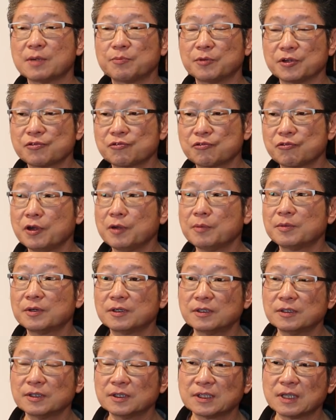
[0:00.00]
separate
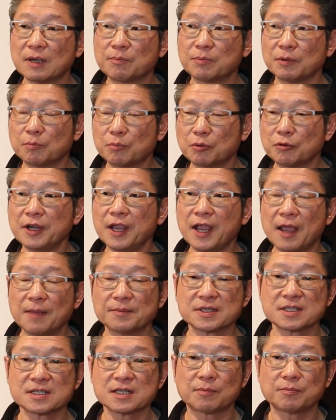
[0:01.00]
streamers, separate
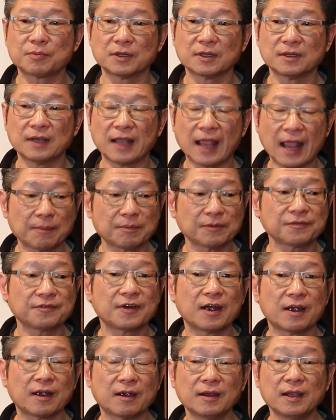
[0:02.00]
preamp, and separate
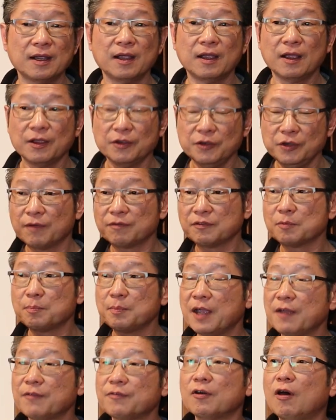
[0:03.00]
amplifier, you have to
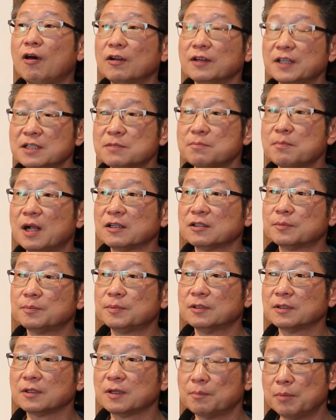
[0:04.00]
pay for all these
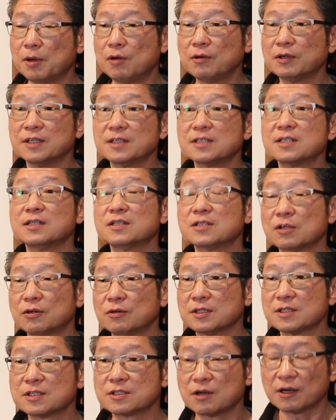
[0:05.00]
multiple components, and
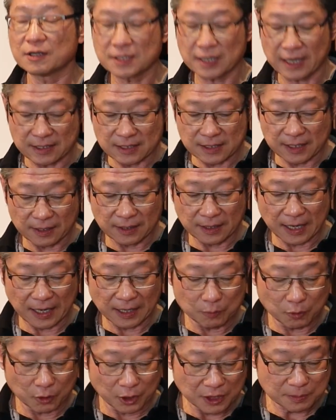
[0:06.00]
so it starts getting
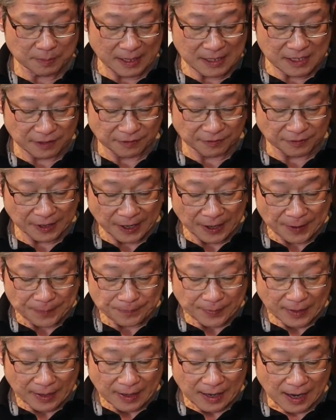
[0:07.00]
getting more expensive.
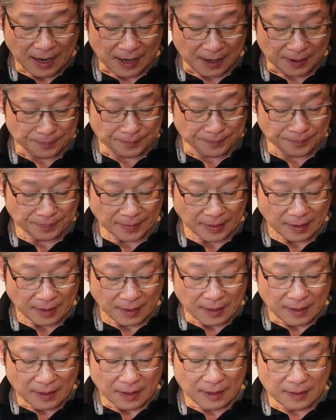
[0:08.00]
Um,
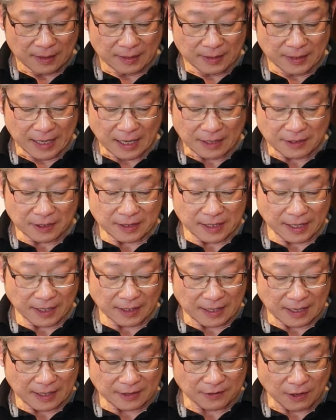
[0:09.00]
the other
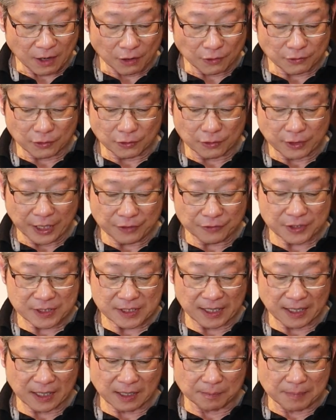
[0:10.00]
thing that's also
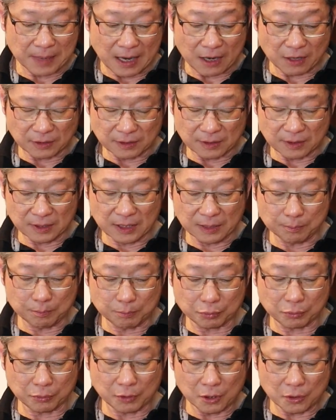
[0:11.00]
interesting about the
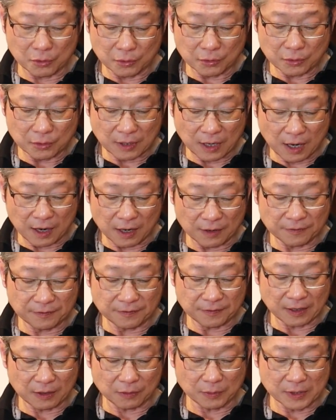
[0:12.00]
pro
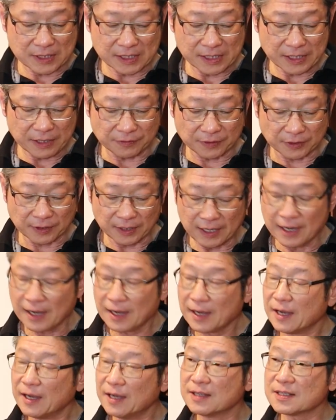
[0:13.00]
of a receiver
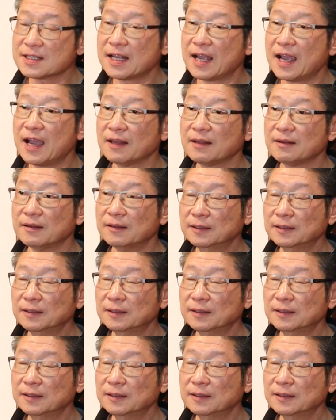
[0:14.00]
is that